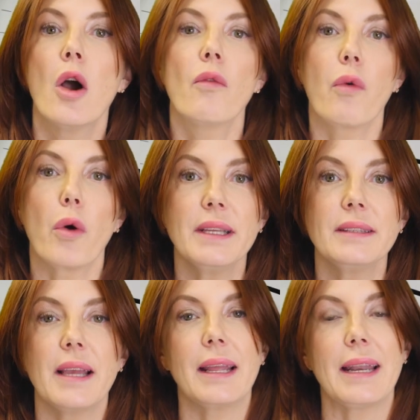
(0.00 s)
for the
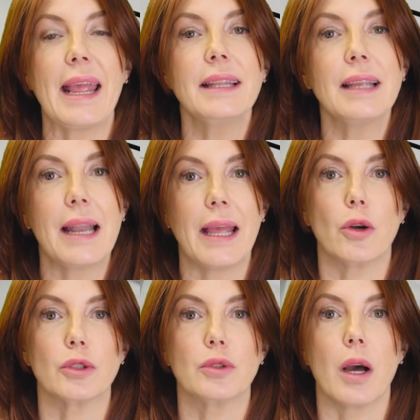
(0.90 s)
tenant and the
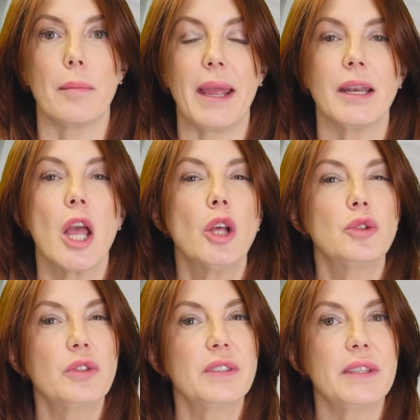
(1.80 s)
landlord to come in
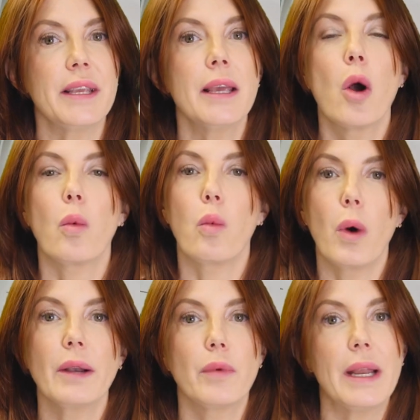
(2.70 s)
to see
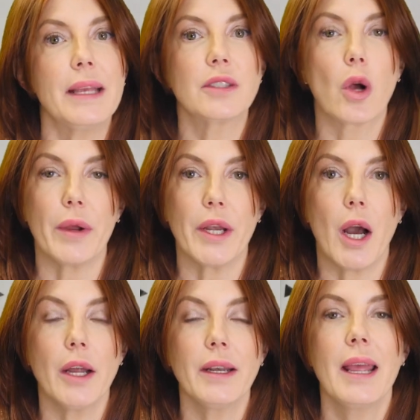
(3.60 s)
what really is going
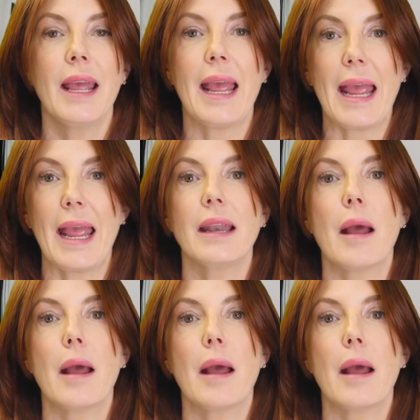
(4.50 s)
on and